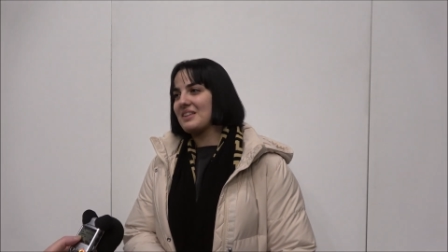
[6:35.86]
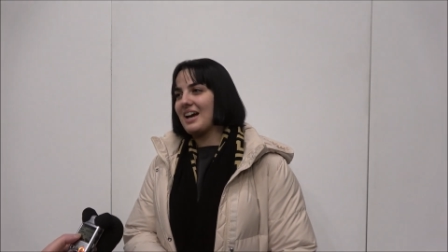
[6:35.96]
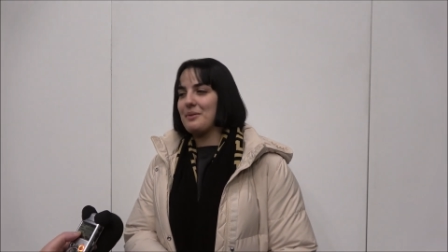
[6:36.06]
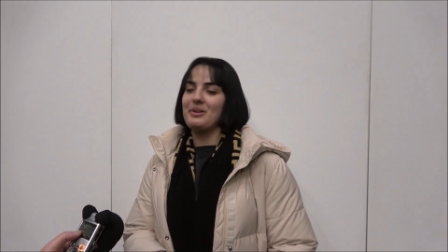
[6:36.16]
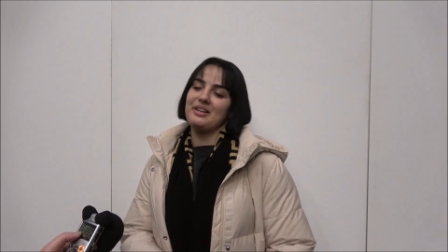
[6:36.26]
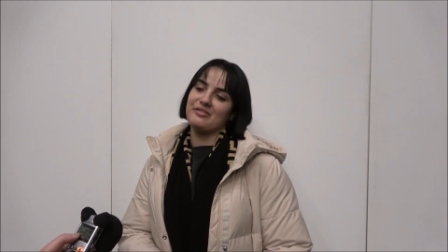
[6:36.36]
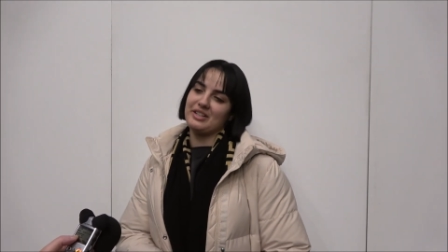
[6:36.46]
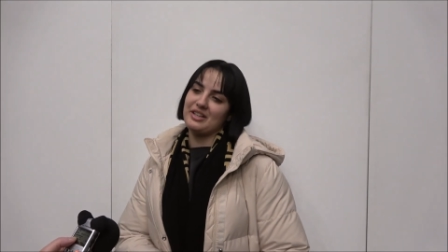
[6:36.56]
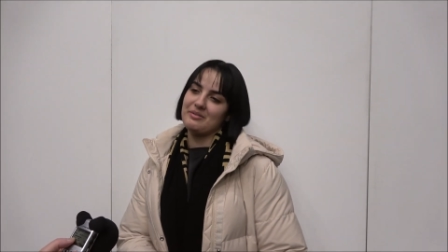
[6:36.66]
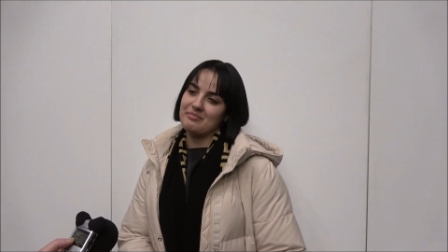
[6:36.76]
I believe
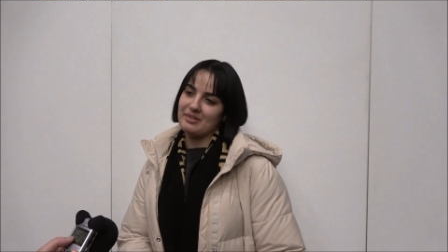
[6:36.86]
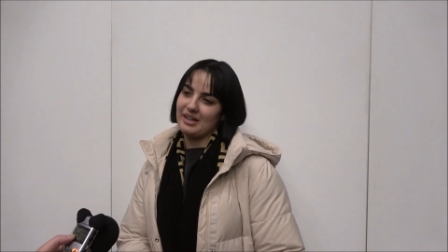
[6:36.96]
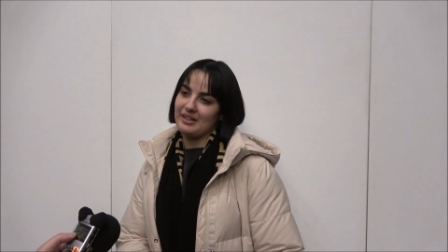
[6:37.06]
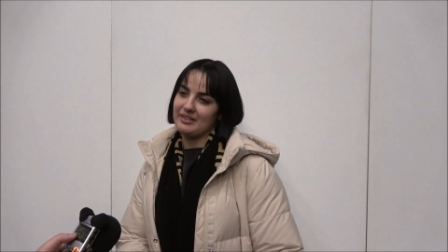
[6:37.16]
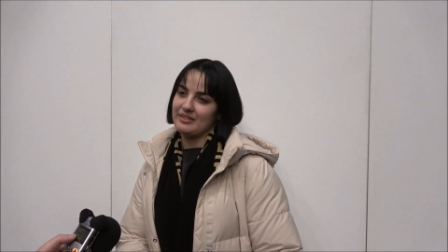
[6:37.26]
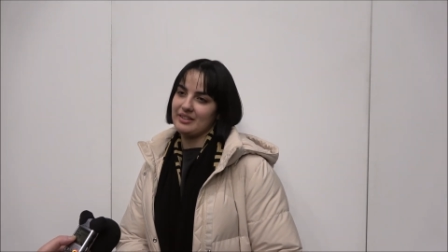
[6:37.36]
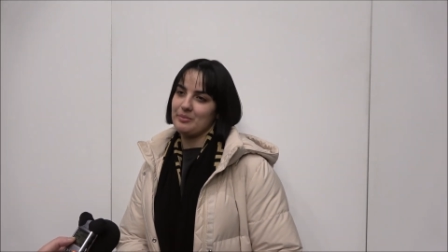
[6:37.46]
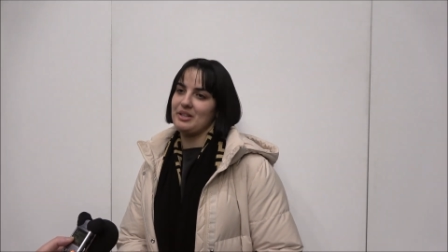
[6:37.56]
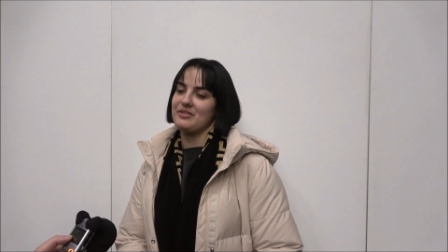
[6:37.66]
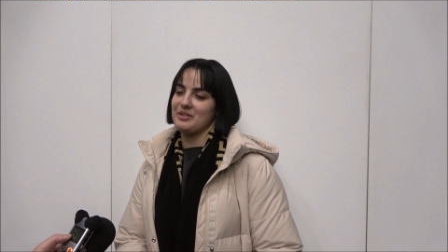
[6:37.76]
in him and he
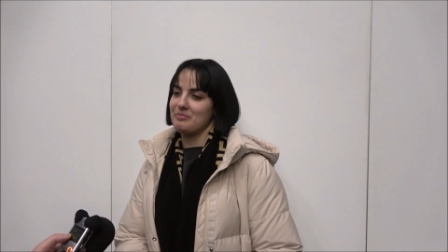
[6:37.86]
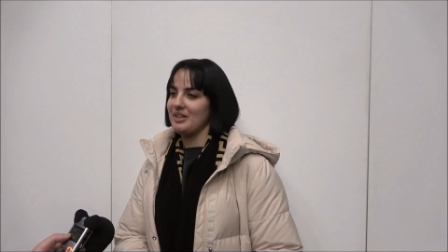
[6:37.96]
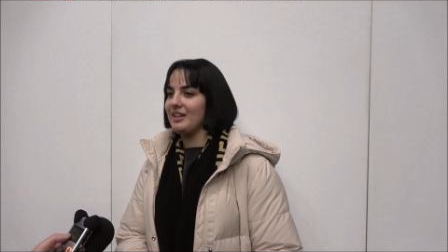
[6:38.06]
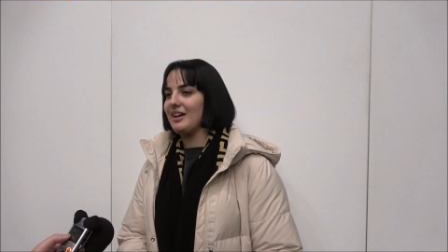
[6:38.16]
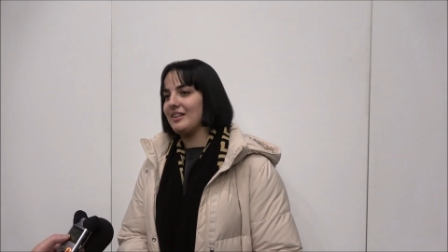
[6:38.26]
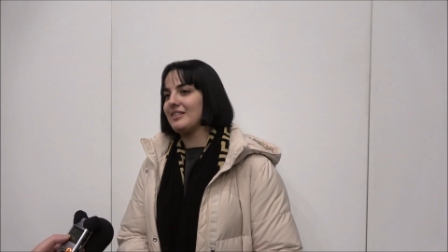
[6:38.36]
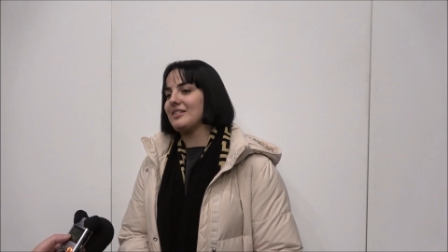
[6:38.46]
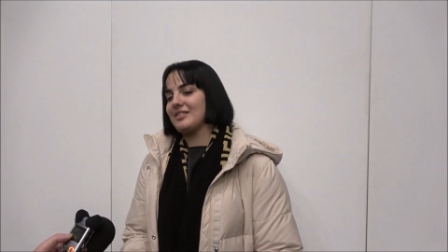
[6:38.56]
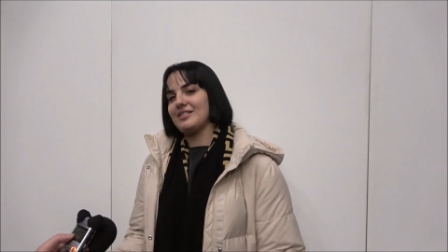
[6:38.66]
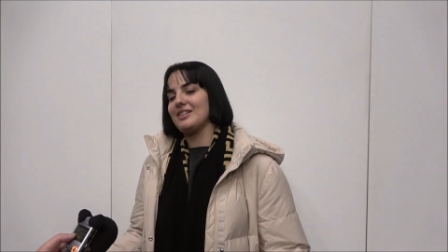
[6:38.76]
believes in me
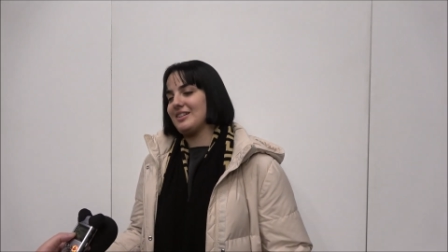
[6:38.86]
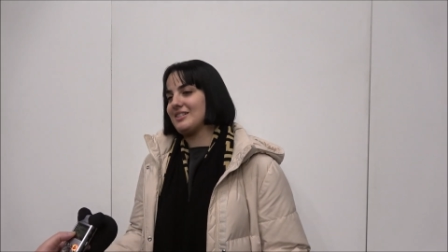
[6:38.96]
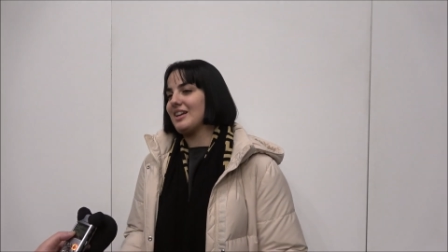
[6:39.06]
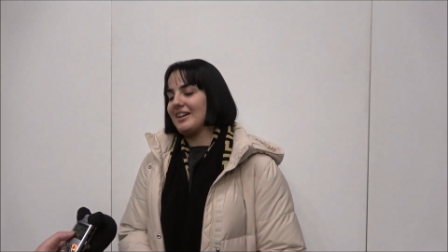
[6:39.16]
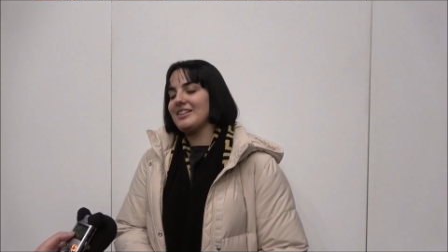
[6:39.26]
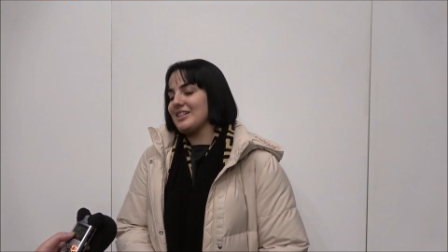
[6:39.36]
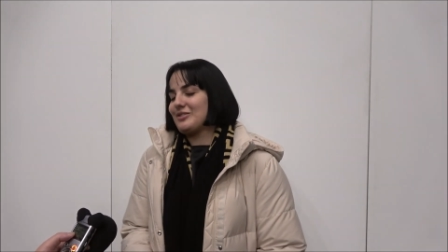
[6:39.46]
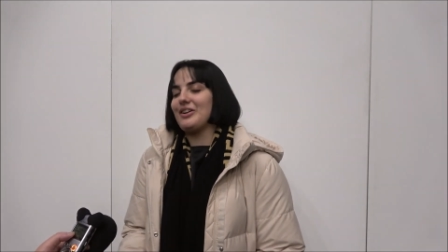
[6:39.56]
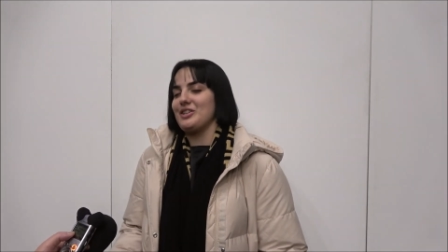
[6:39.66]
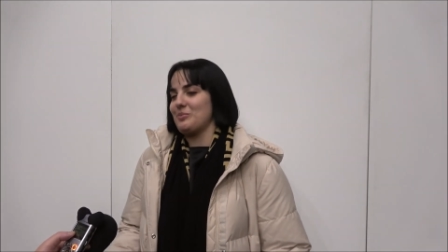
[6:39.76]
and I think
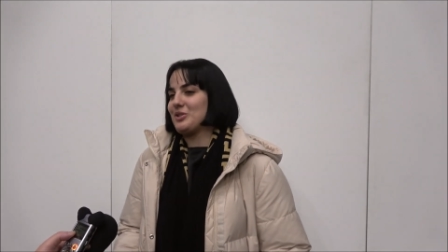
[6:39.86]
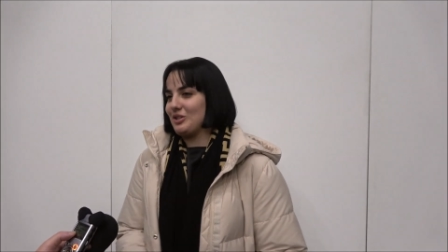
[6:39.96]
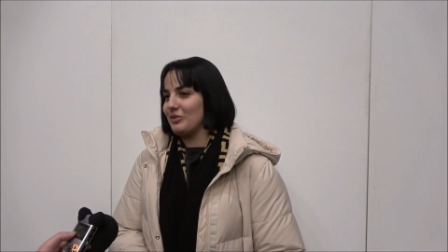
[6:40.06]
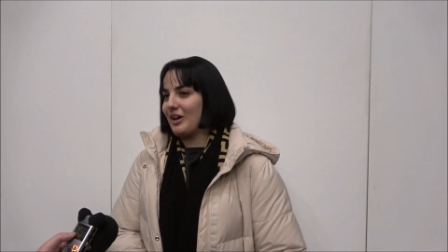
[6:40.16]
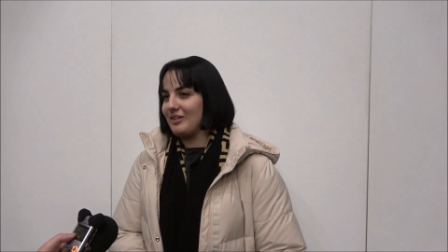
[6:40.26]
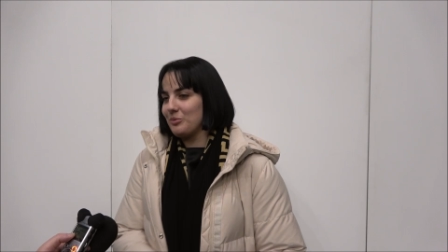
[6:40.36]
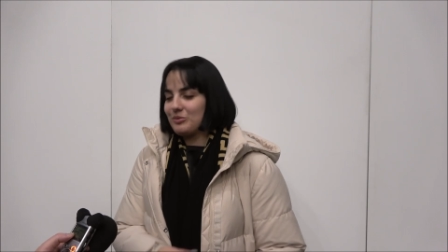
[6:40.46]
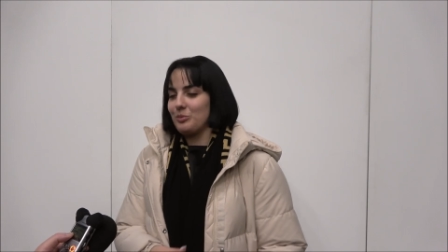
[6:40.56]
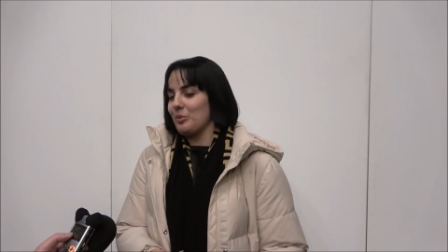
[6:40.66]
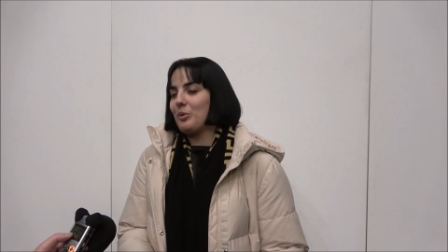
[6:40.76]
it's very special to
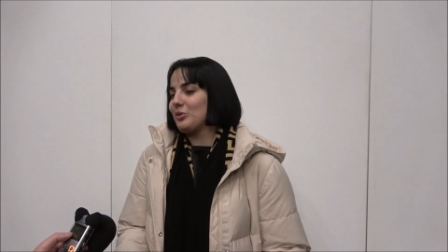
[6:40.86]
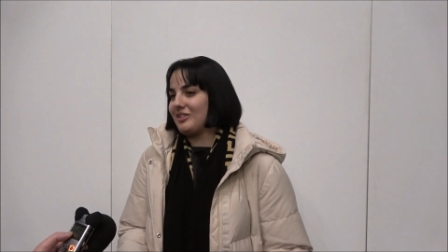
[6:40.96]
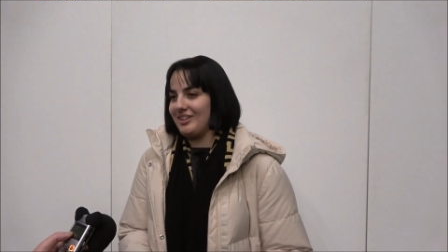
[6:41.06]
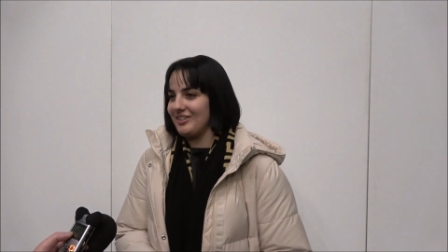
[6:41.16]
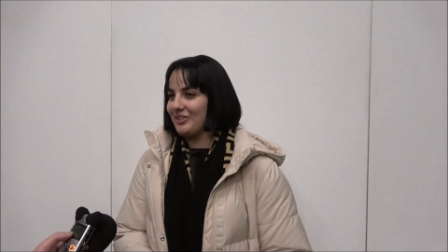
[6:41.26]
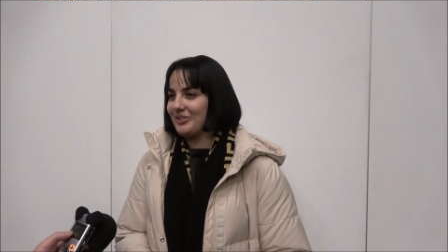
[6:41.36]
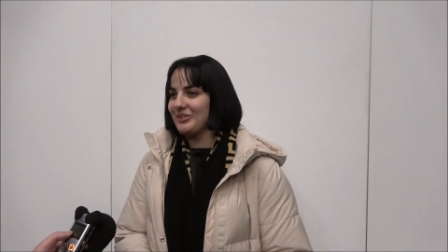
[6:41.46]
have, to be both here. You know.